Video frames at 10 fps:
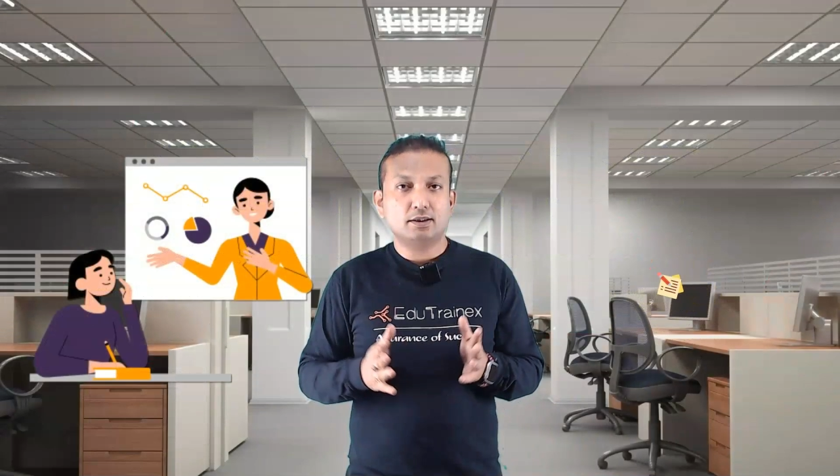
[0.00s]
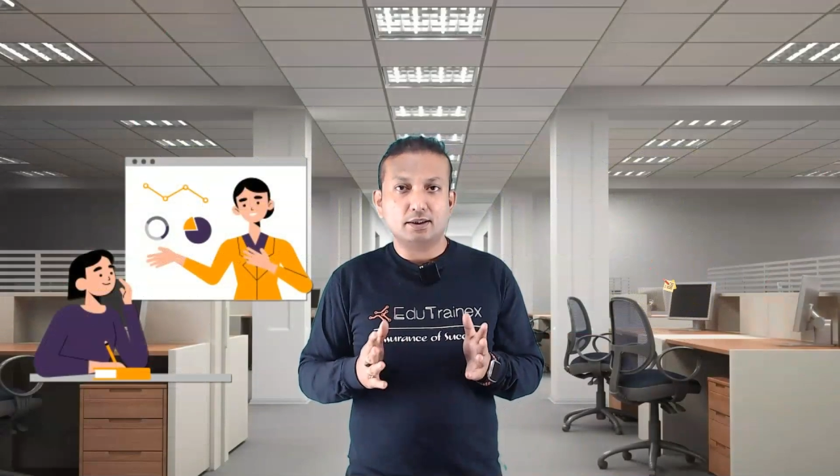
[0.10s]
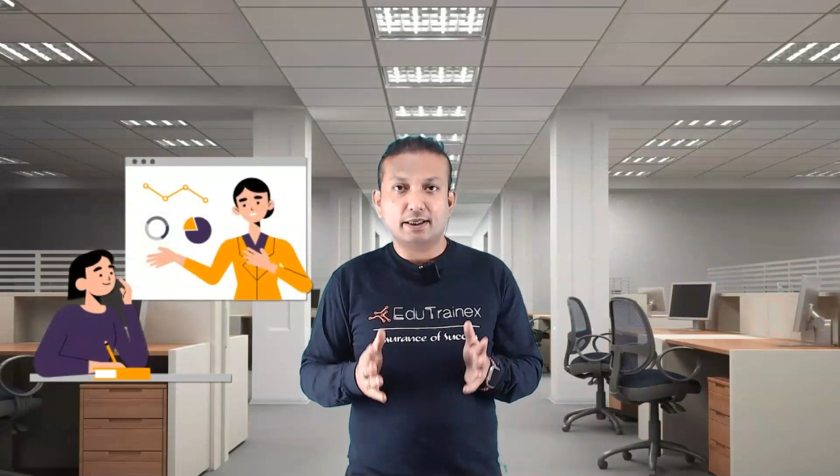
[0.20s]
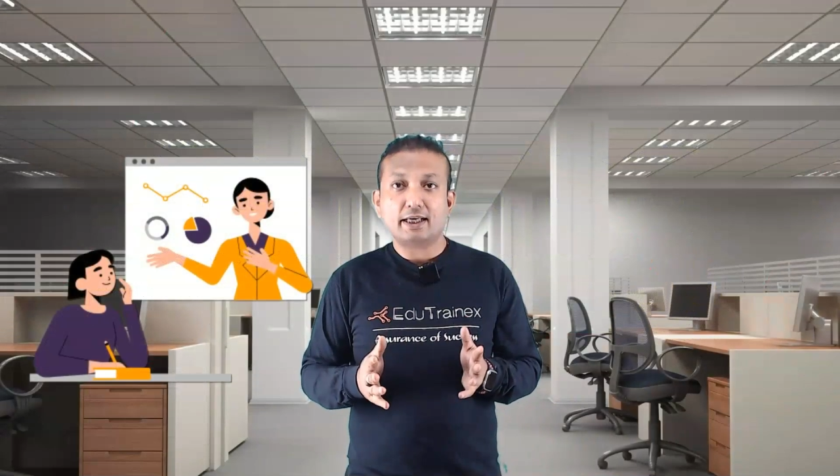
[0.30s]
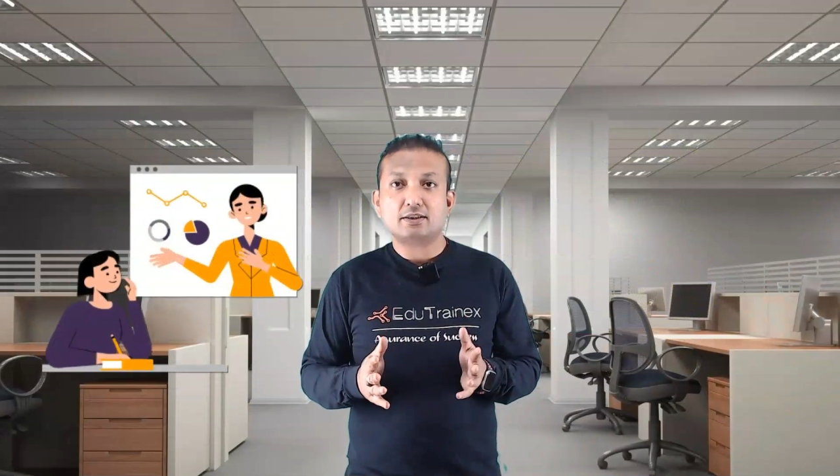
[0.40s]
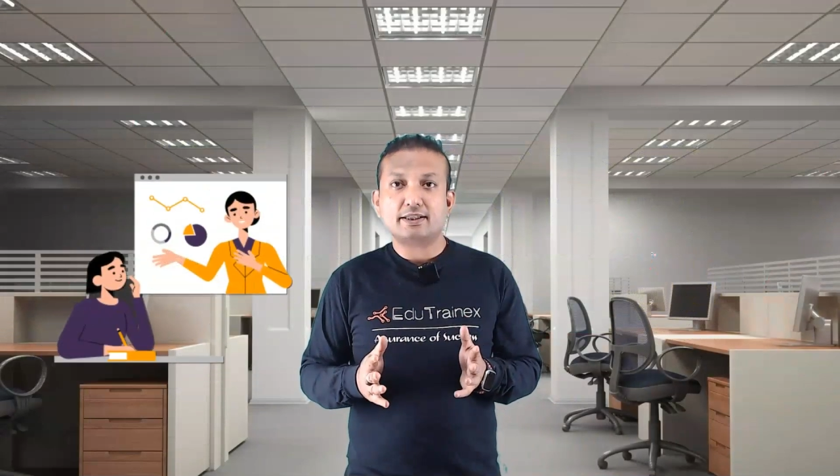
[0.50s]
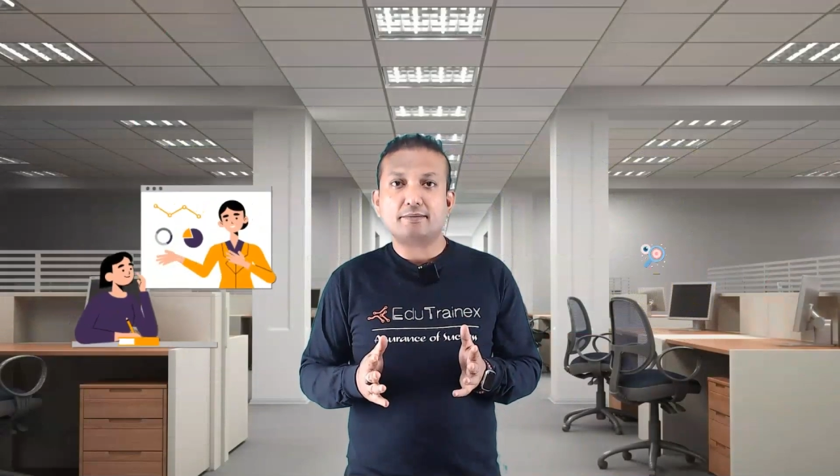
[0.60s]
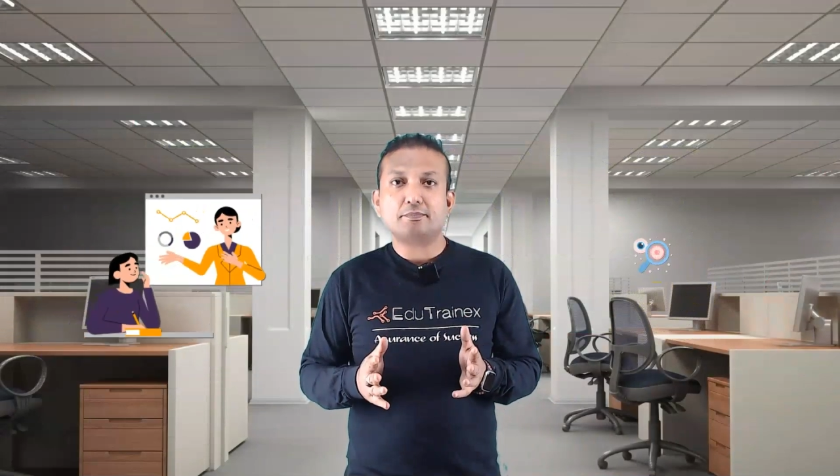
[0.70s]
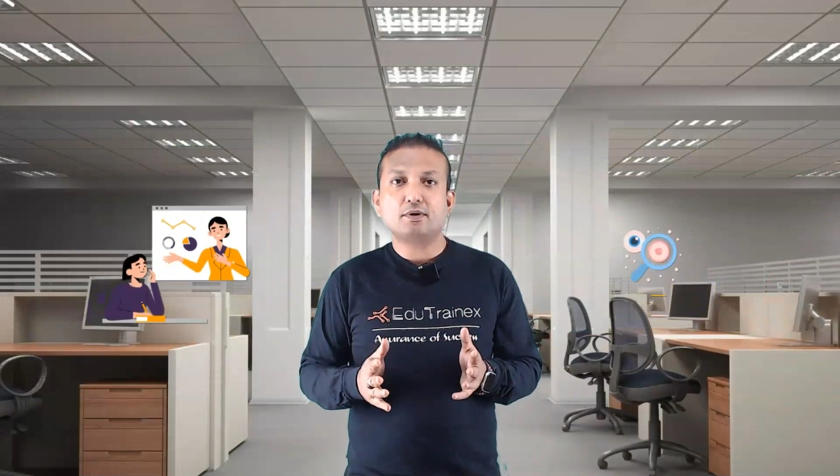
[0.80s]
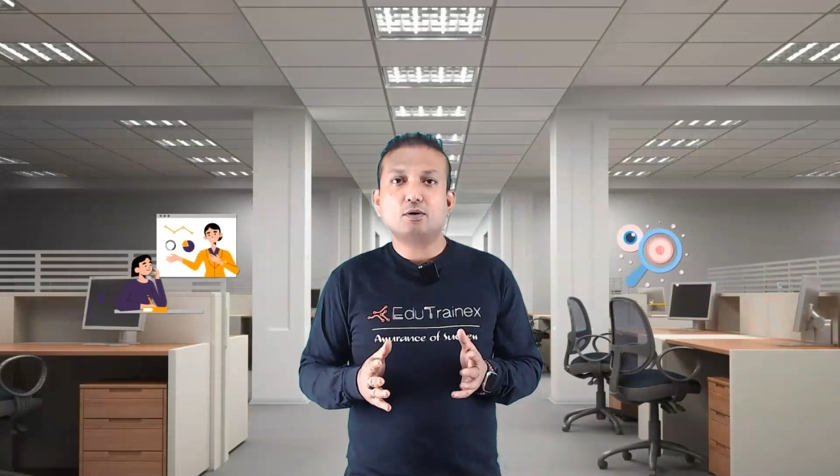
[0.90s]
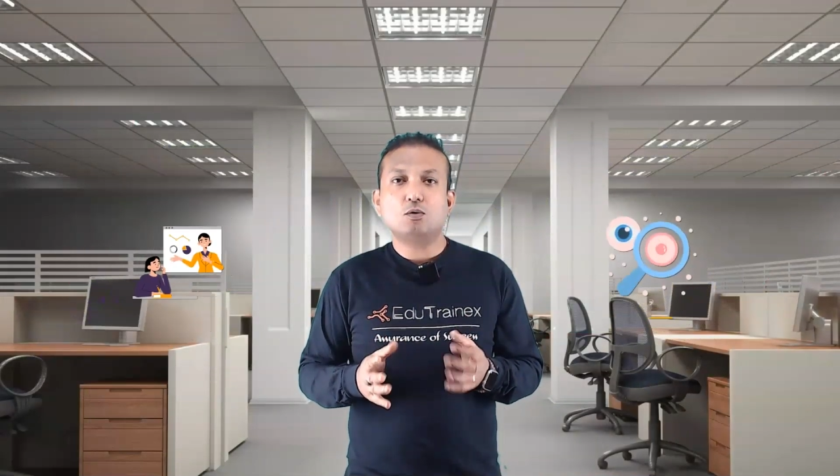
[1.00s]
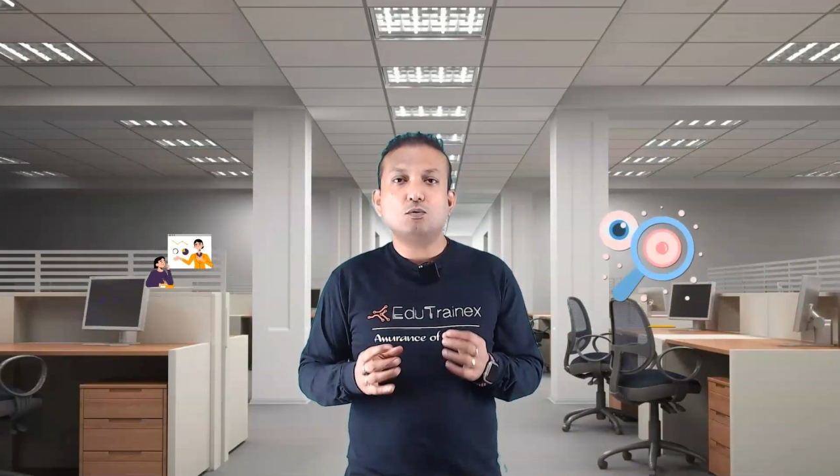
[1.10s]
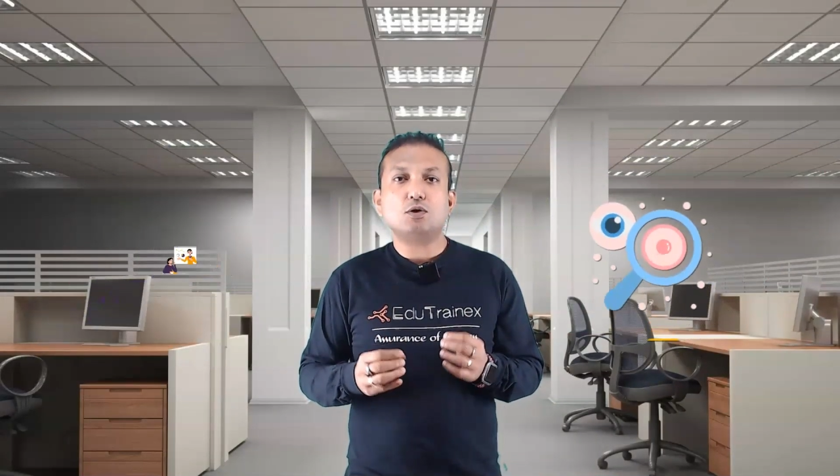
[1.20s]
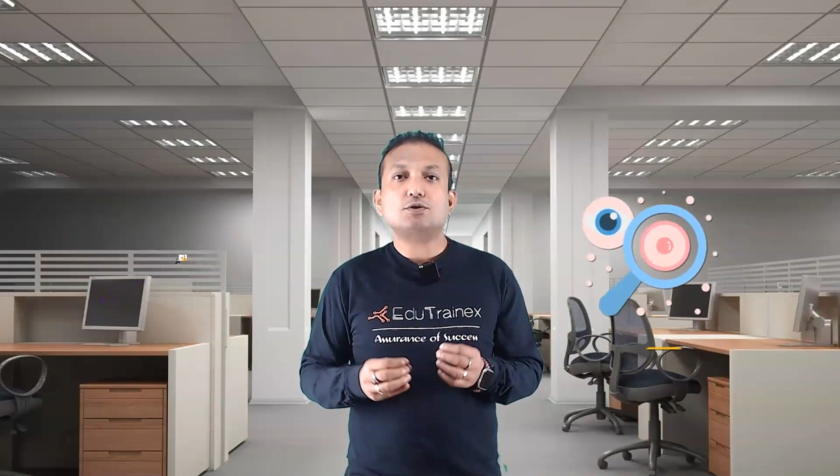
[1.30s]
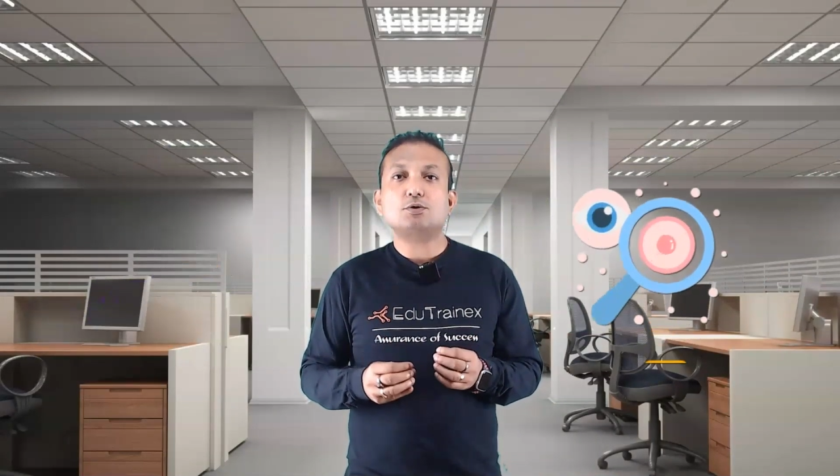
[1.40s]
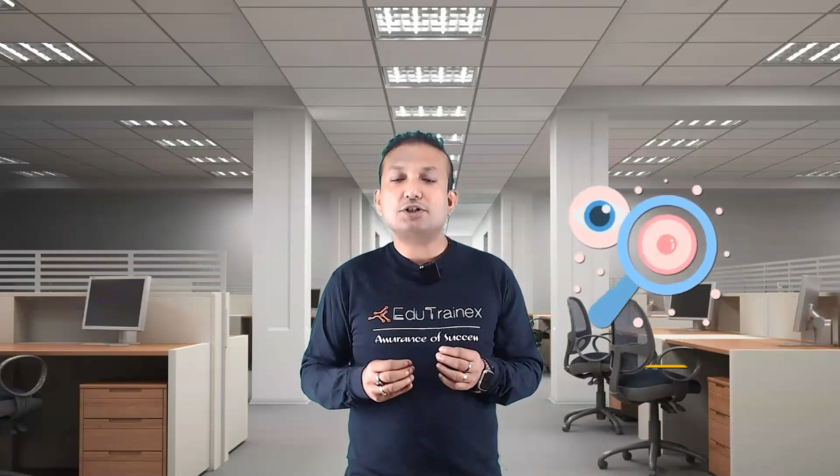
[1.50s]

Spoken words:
The next step was to